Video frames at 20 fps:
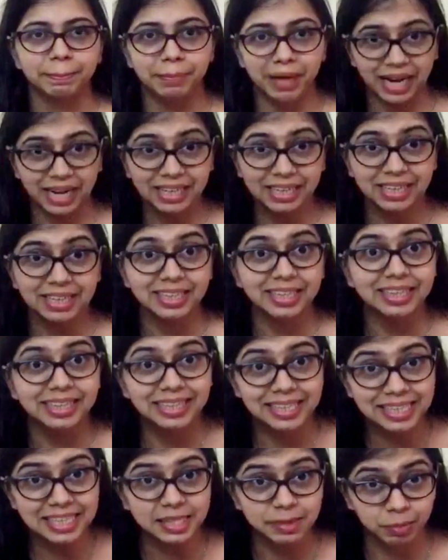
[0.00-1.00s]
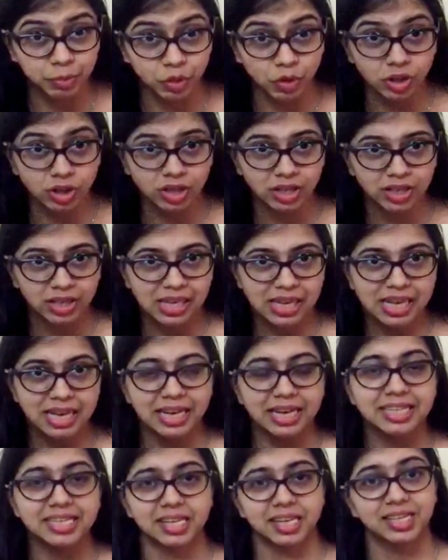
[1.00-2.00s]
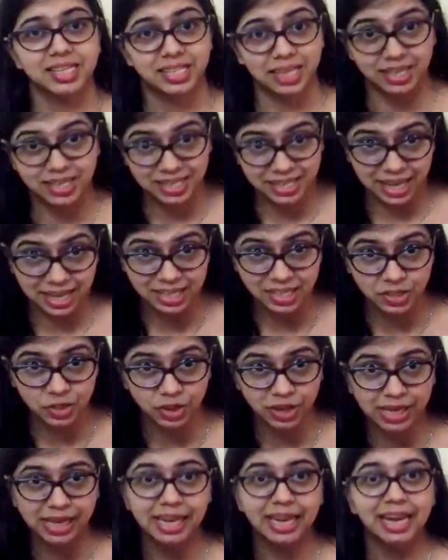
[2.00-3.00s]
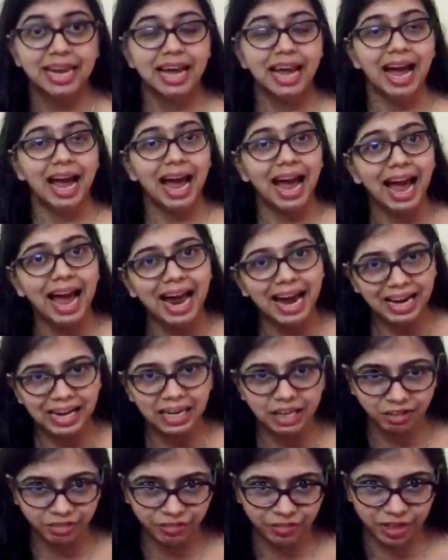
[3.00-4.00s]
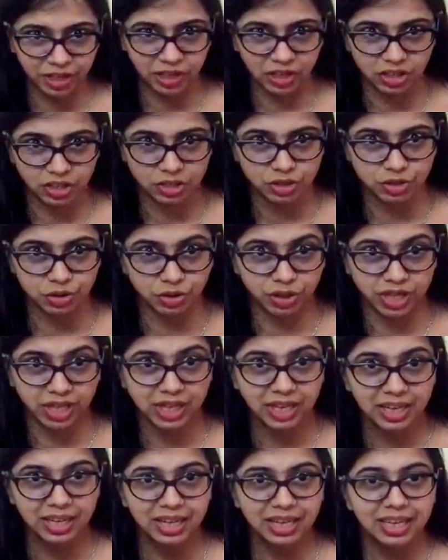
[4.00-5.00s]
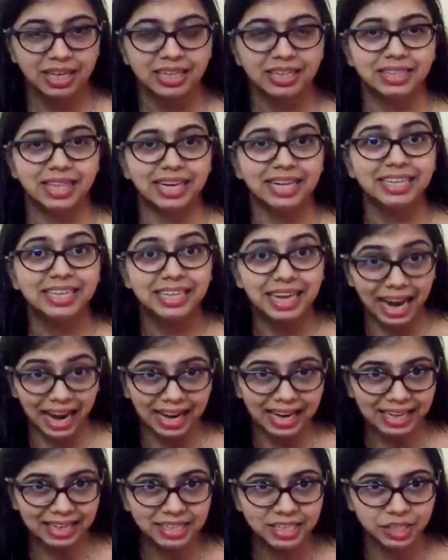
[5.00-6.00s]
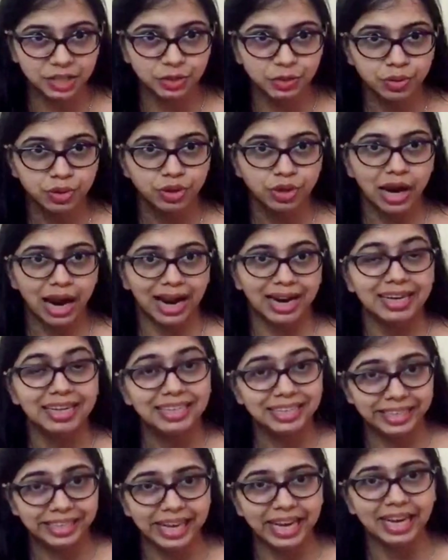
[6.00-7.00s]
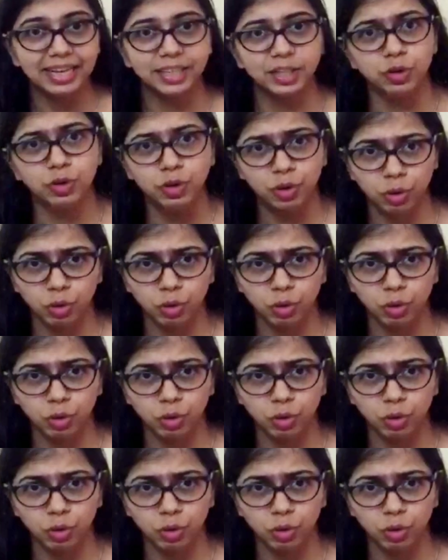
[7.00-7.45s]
But this book is a success story and a failure story that guides you and takes you